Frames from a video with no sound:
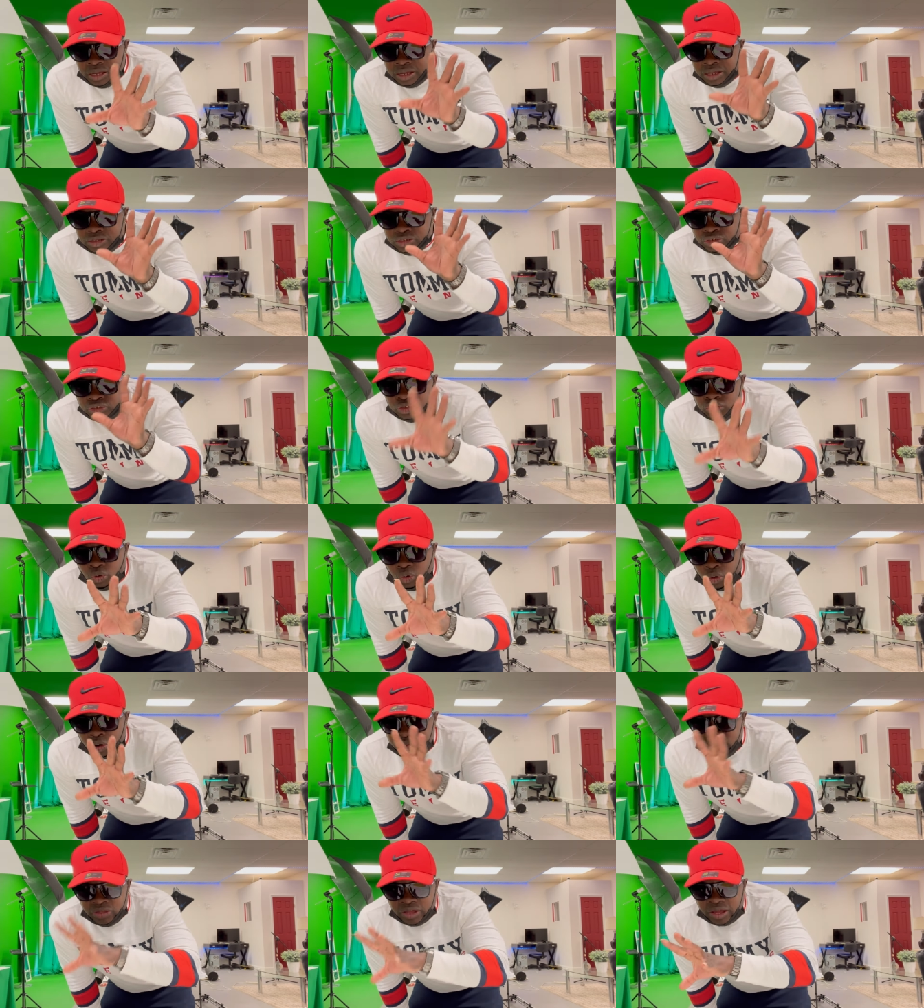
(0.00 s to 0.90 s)

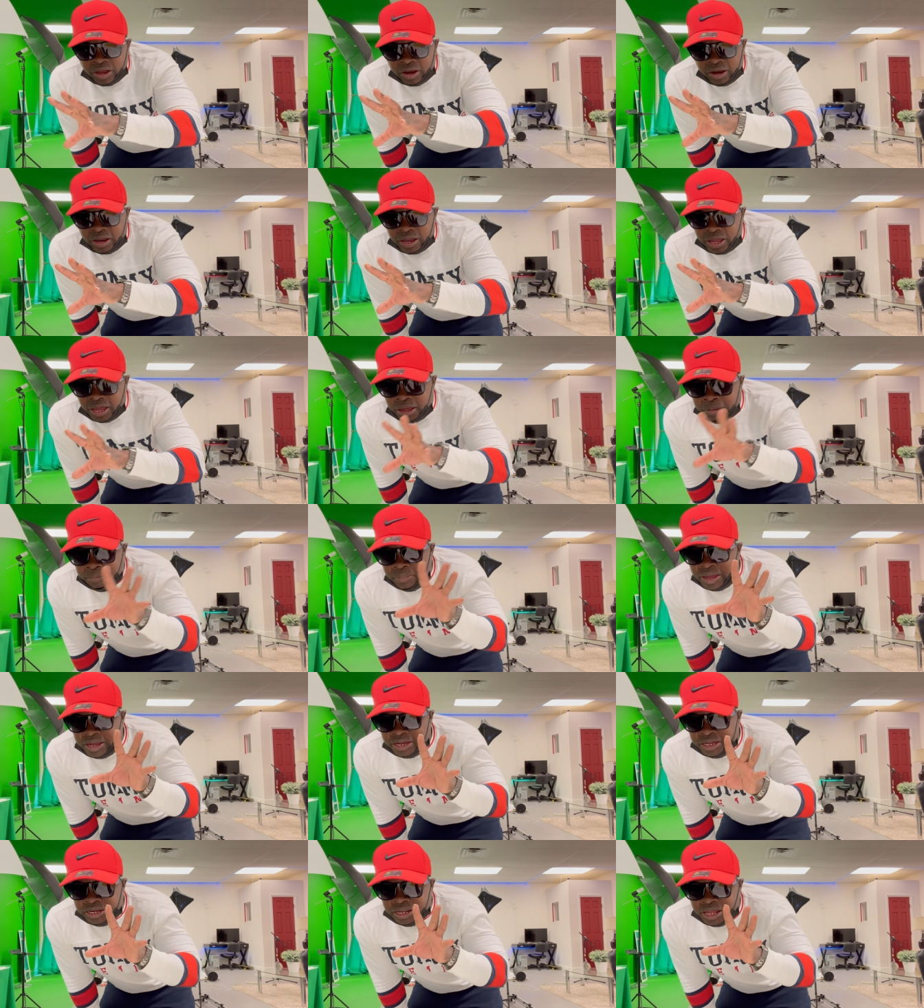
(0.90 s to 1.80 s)
store there and
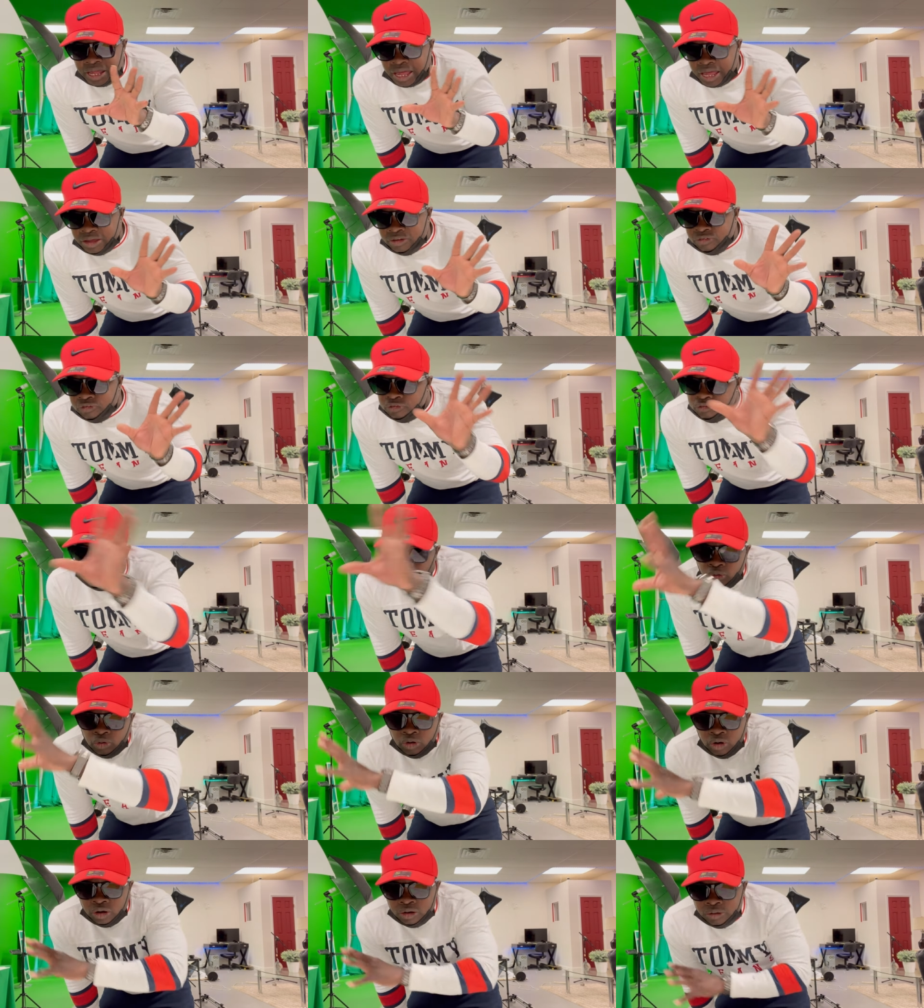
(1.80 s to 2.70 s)
making it a
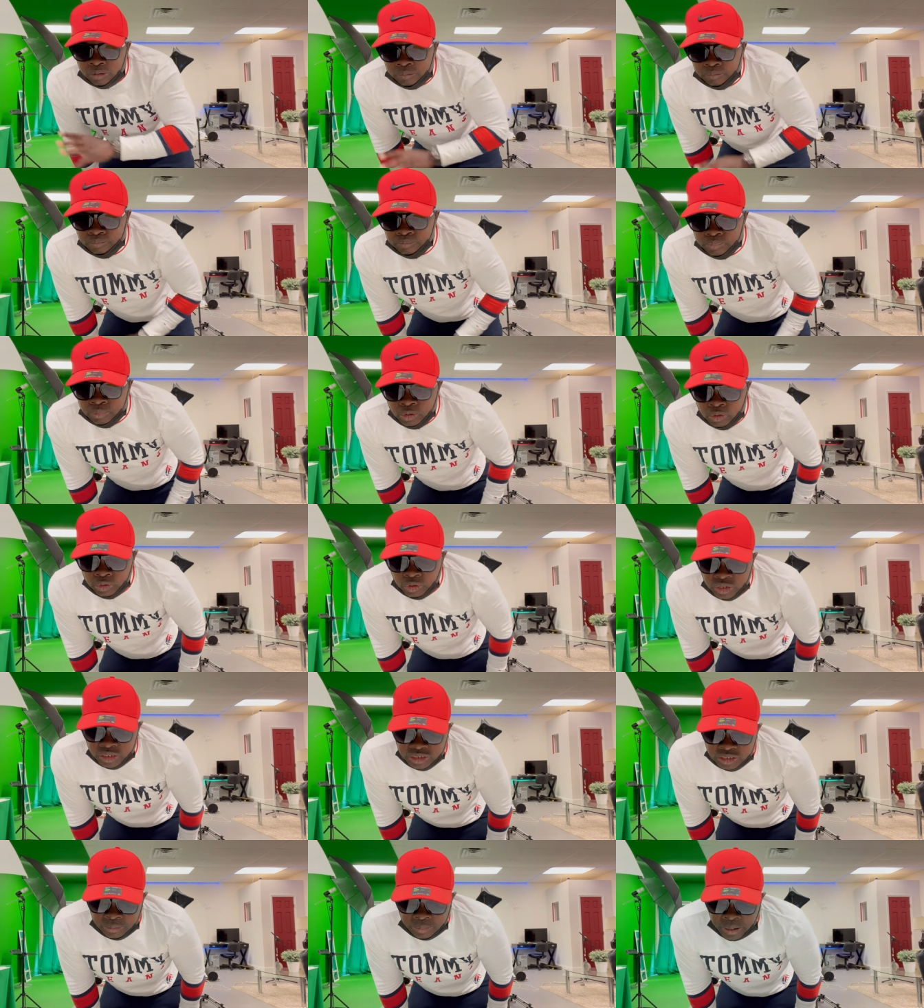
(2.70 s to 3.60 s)
full
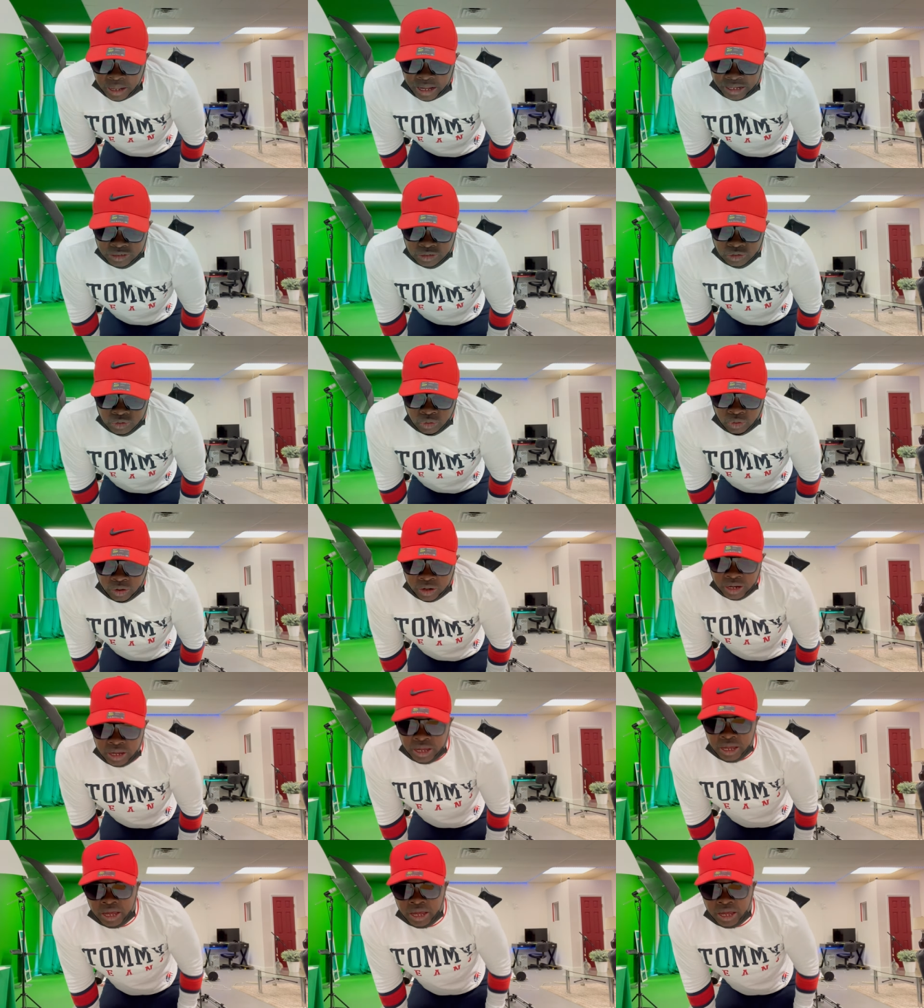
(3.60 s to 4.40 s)
beauty supply store,